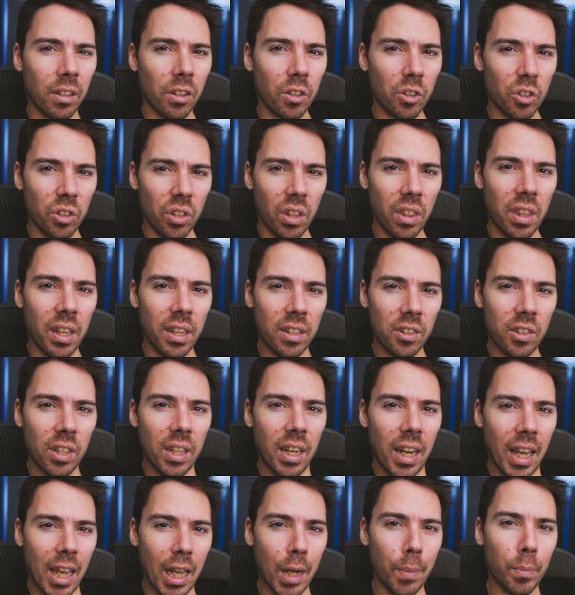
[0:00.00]
there's things
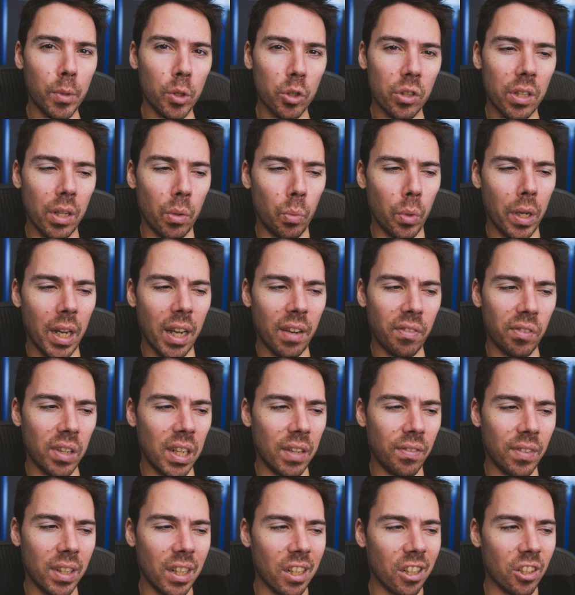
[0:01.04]
in animals that we haven't
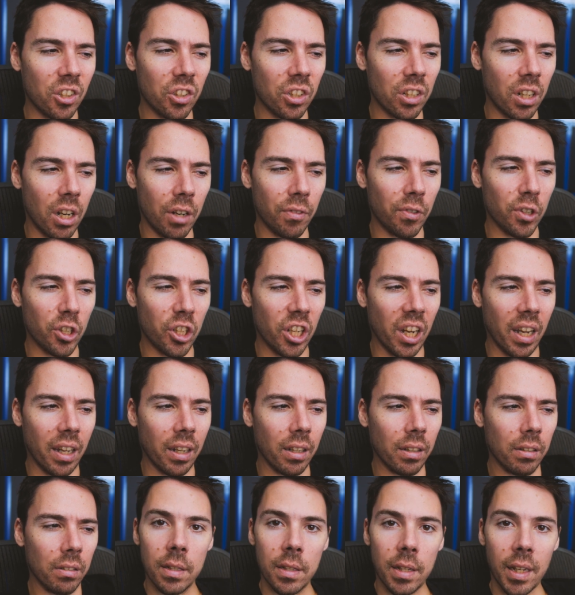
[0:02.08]
even discovered yet.
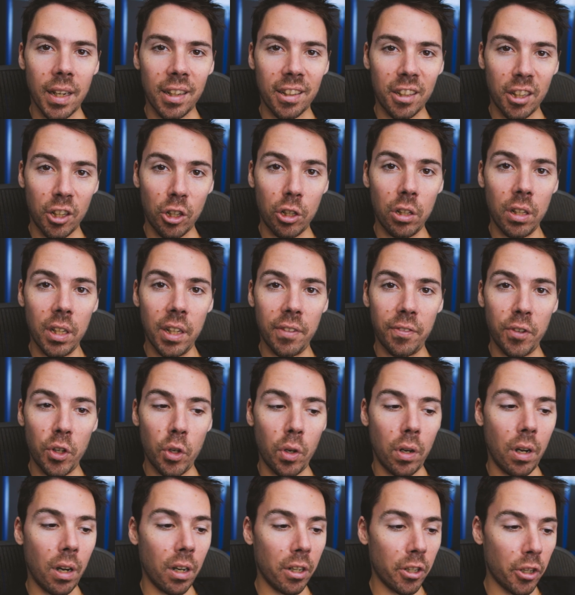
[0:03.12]
Technically, if you
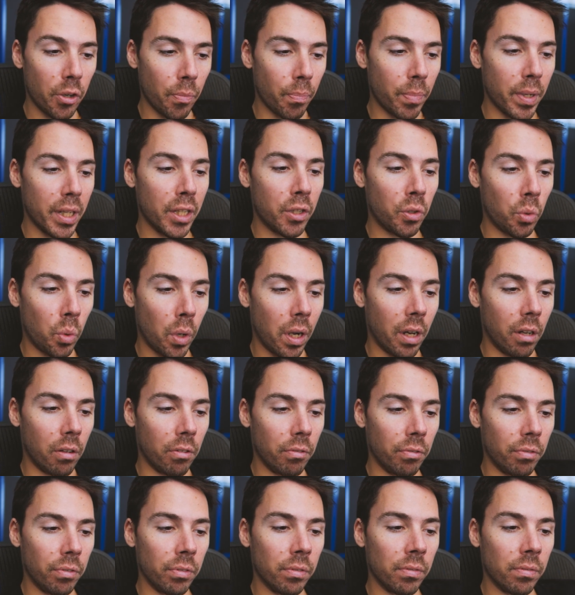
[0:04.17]
got your
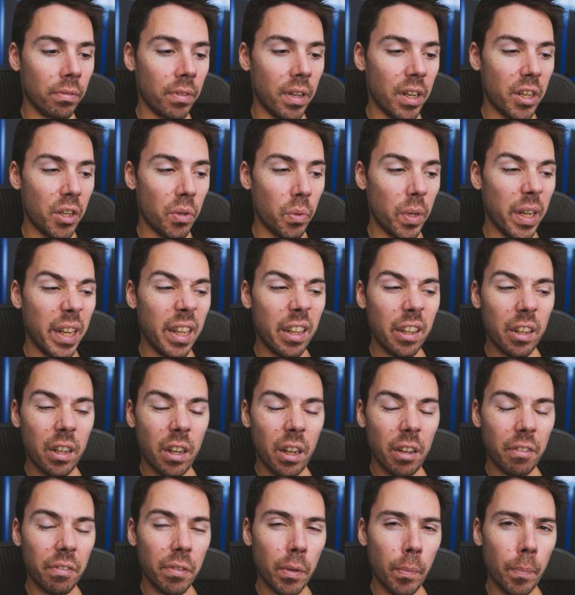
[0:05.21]
B12 and you eat
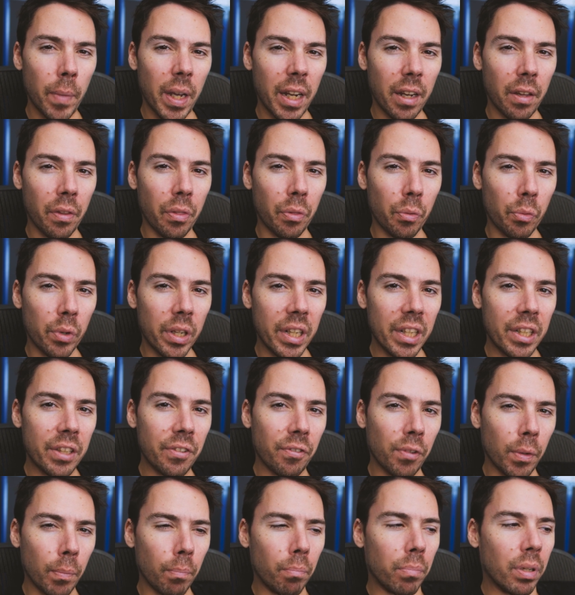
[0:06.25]
enough omega-3s
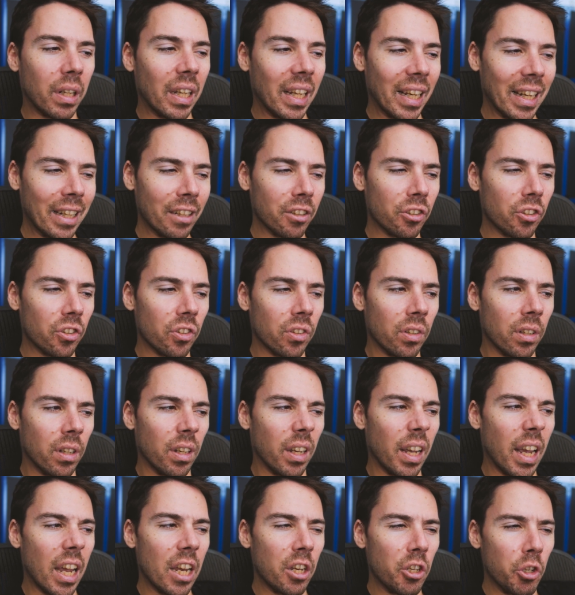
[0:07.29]
from plants
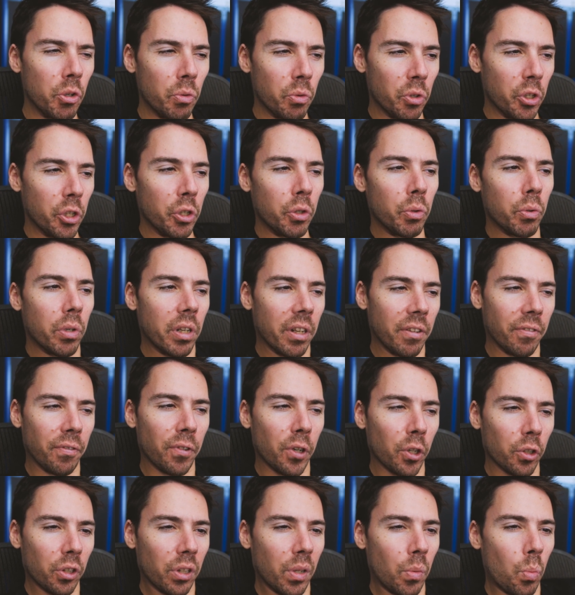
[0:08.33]
and you do
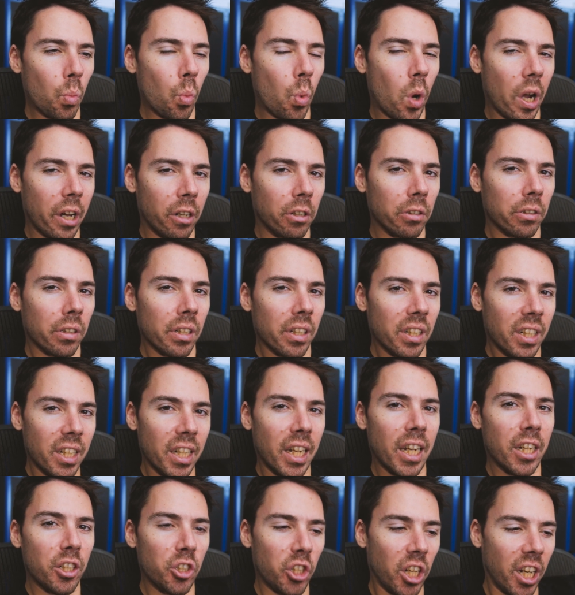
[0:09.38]
convert them well to
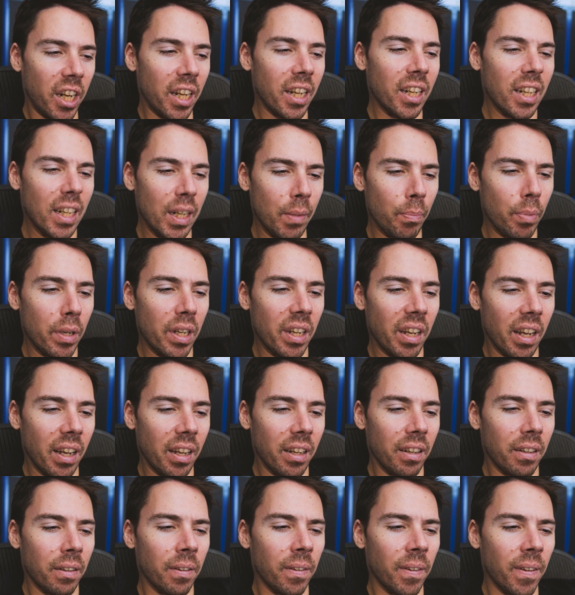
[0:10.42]
DHA and
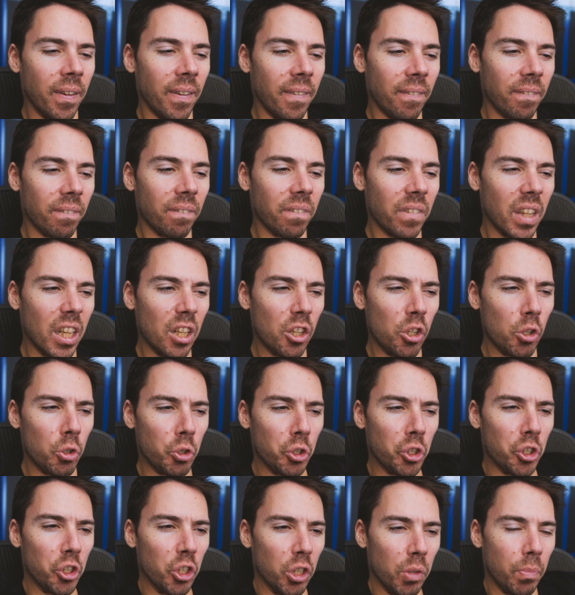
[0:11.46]
EPA, then you
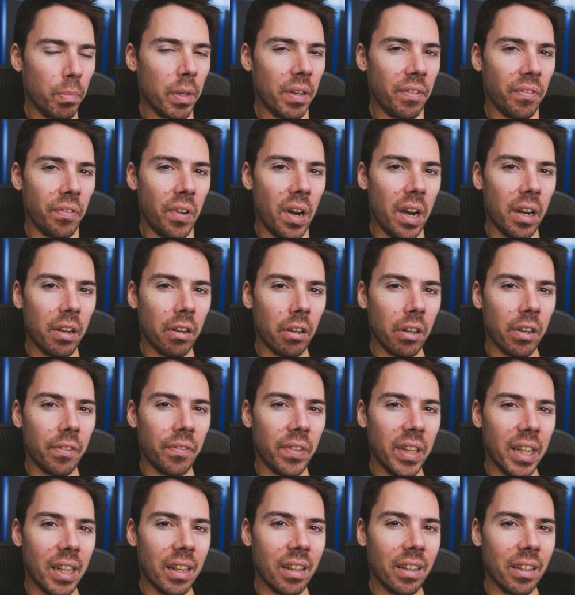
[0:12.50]
should be fine on a
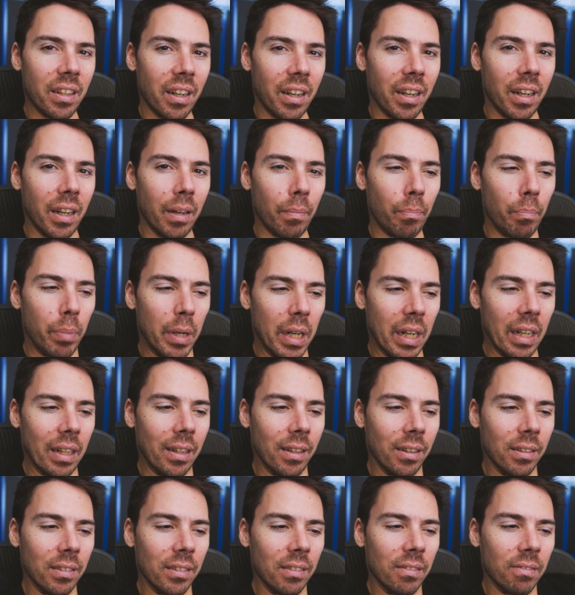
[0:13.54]
vegan diet.
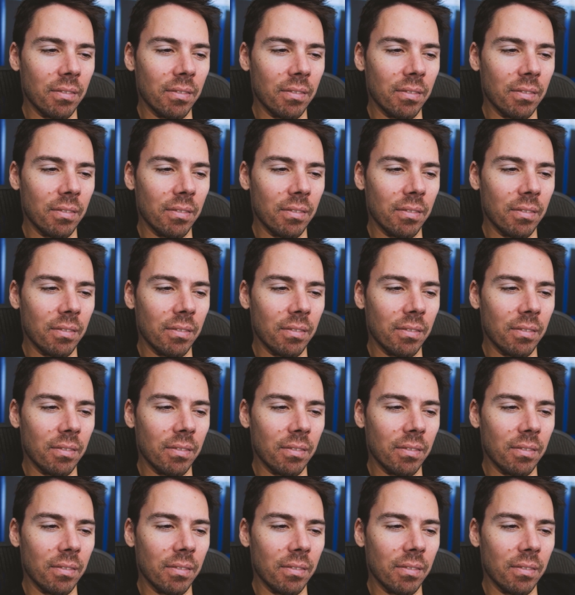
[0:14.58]
But